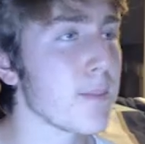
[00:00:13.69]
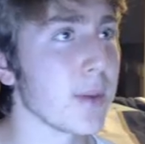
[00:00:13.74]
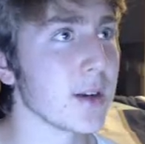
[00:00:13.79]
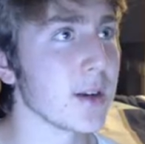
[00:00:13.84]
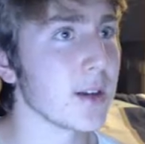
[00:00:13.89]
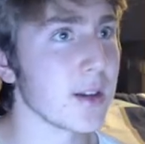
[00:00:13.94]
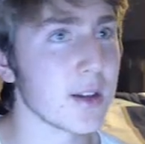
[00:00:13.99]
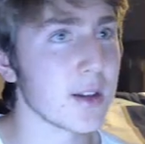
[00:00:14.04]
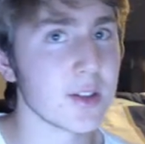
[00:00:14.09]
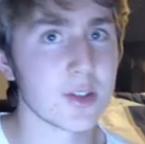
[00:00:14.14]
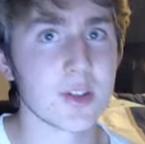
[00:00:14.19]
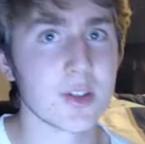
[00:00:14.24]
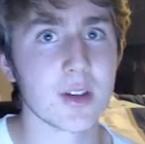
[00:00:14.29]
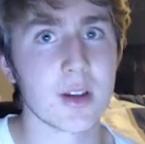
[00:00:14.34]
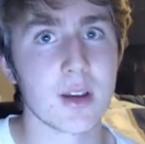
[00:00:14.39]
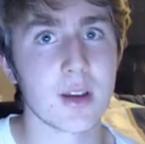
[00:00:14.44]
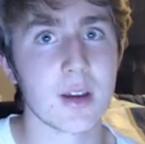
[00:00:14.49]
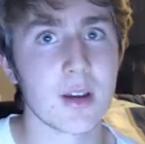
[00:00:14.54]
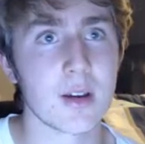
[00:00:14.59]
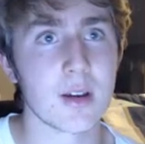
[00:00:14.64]
but it is
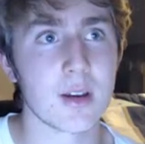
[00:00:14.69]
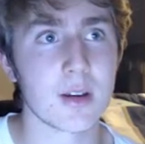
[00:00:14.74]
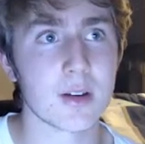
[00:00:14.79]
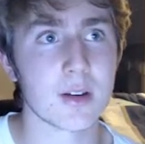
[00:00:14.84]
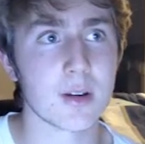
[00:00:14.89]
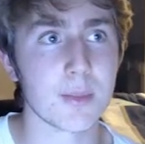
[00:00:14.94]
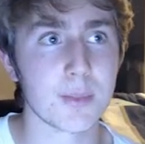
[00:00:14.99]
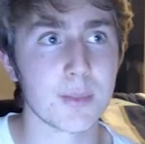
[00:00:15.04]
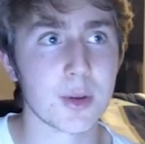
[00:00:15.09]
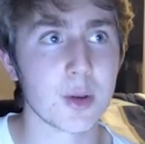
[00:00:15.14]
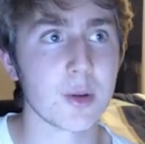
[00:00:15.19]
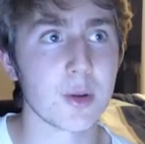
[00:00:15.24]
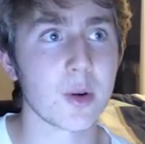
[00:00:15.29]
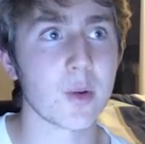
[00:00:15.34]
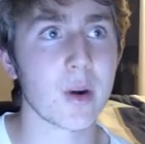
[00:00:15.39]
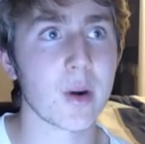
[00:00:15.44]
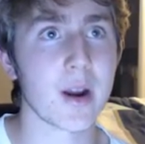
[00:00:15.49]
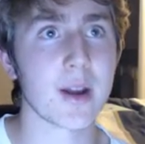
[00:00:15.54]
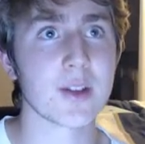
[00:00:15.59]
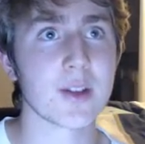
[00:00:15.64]
a
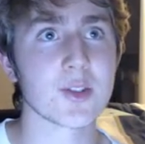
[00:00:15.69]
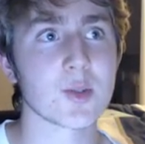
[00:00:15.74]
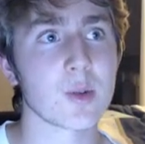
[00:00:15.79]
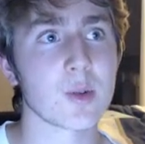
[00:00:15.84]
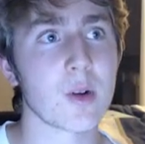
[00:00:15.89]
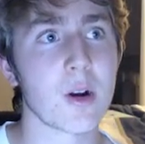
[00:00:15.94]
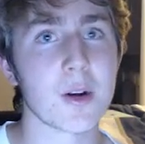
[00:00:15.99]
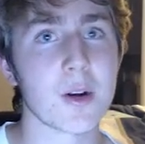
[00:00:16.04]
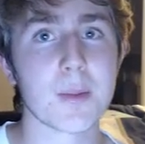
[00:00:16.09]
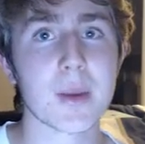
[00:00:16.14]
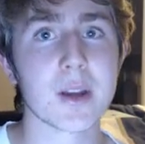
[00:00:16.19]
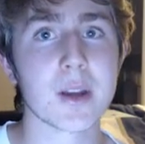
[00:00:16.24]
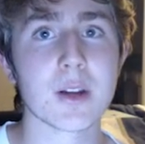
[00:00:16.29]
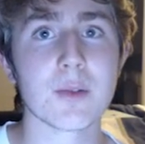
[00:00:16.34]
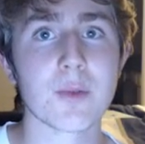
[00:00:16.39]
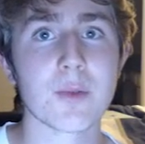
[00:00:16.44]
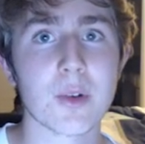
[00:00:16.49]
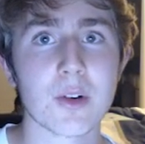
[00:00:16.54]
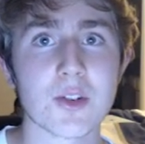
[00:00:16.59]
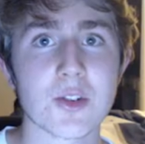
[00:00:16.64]
computerized or automated
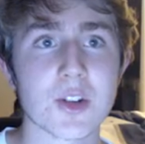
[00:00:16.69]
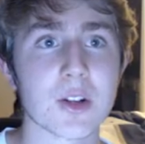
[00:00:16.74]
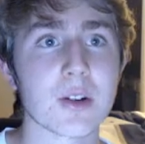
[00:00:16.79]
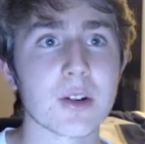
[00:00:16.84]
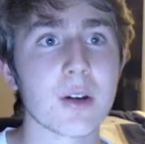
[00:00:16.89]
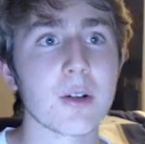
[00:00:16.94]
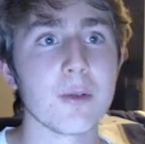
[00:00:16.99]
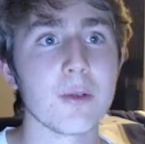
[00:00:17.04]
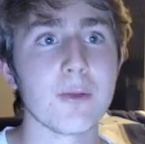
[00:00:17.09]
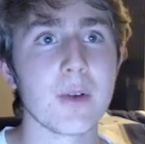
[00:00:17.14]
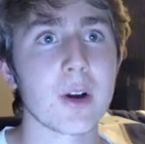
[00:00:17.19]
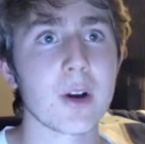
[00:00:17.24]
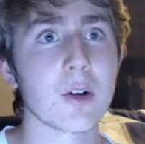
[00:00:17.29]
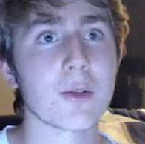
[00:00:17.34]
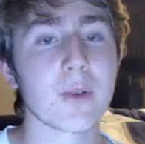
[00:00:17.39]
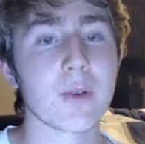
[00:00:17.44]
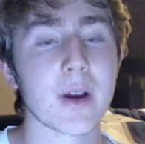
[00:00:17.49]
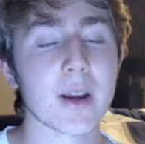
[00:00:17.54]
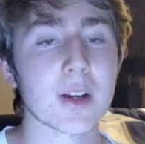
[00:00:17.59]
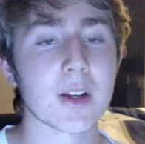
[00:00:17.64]
version of
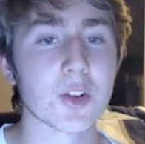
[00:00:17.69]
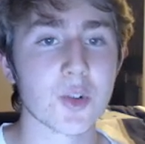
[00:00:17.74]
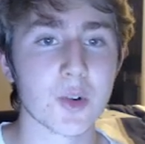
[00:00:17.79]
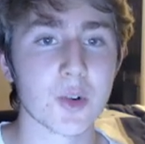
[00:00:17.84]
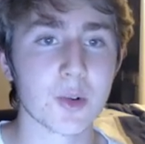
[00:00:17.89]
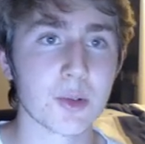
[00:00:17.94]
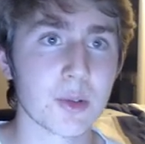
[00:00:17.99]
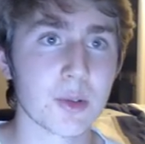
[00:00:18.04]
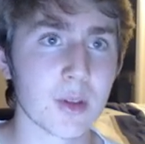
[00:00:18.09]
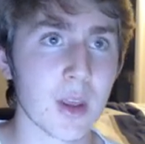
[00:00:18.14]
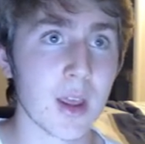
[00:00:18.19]
verifying truth.